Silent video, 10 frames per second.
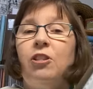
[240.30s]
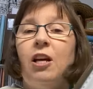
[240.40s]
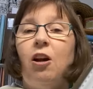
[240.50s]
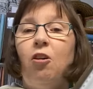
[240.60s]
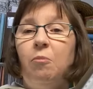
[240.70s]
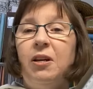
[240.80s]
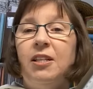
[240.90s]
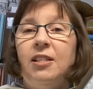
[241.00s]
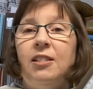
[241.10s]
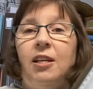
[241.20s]
that are on my
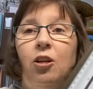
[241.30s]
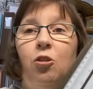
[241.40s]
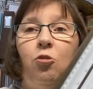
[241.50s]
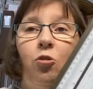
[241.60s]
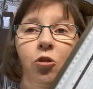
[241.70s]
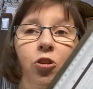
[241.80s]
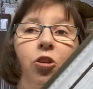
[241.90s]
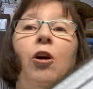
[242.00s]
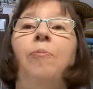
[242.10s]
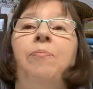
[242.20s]
desk that I use all the
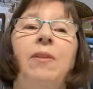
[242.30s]
time.